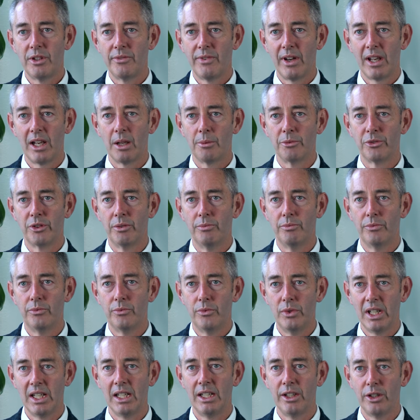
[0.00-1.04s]
developed
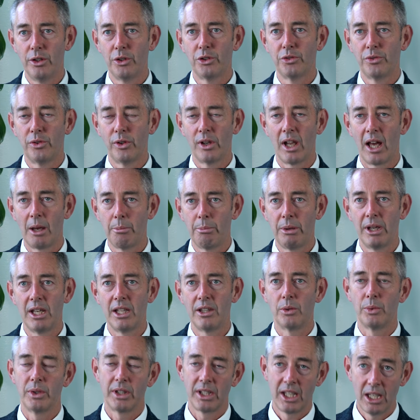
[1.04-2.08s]
some really useful IP
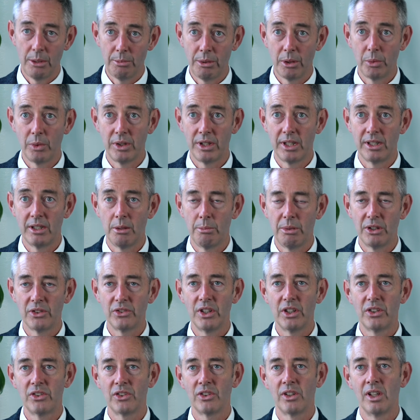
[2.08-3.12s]
that we're keeping within the
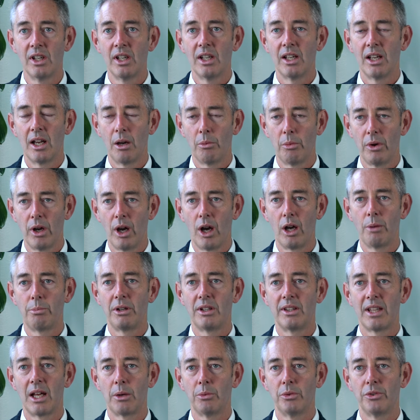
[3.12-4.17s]
business, and we're
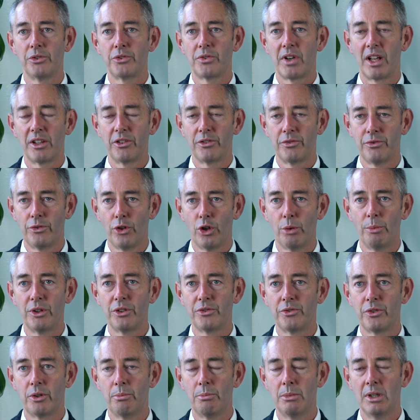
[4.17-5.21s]
hoping that will transform
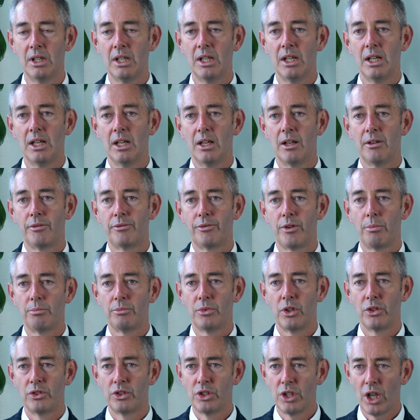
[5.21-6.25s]
us
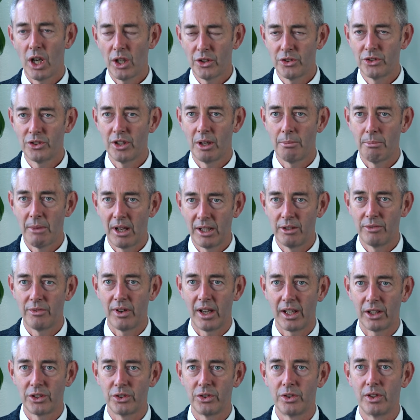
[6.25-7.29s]
from just a
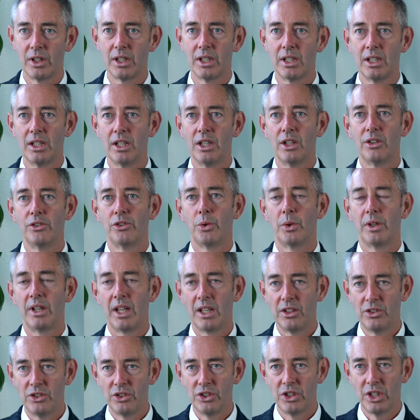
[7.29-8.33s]
manufacturer to an
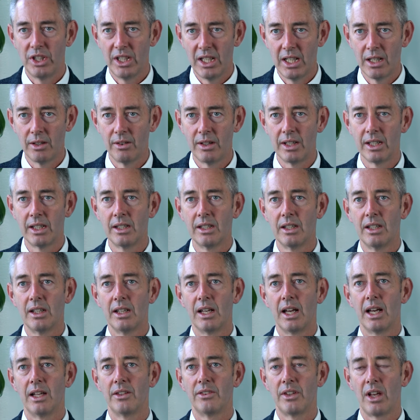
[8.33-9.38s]
engineering
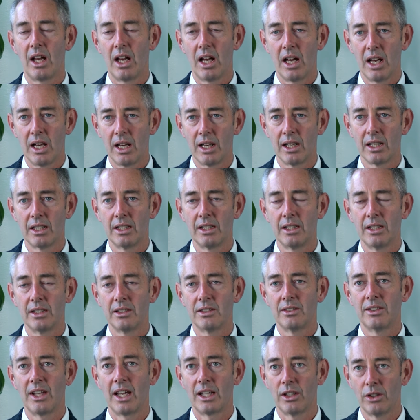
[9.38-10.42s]
and high
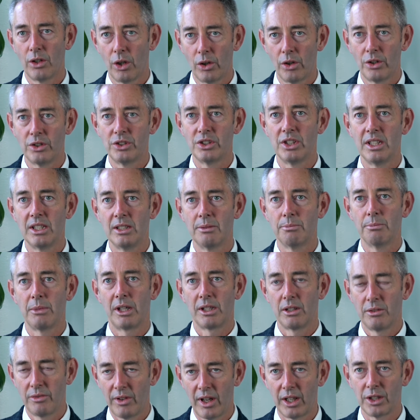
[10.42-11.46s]
technology
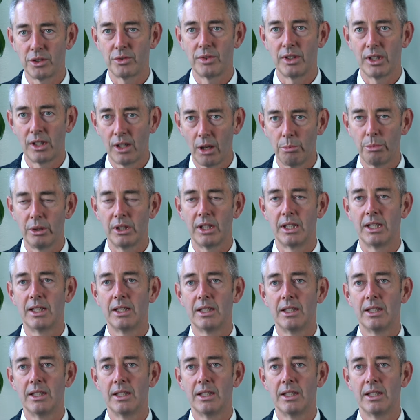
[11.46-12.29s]
manufacturing company.